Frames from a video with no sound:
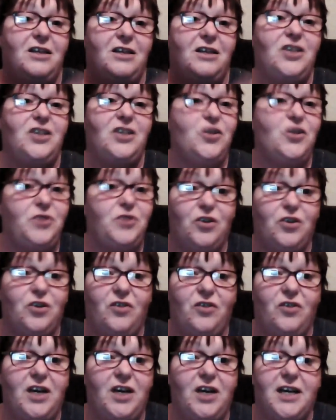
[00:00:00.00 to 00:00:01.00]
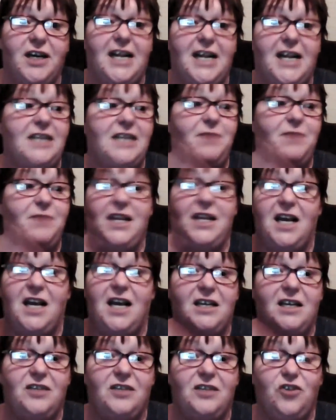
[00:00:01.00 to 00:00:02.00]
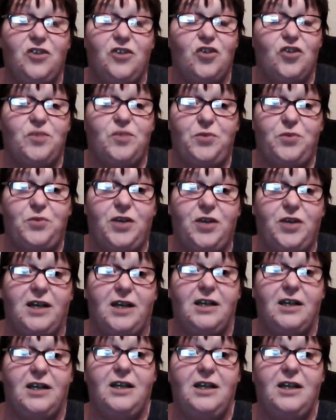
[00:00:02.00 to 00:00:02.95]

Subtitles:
tutorial on how to make the ideal Yorkshire pudding.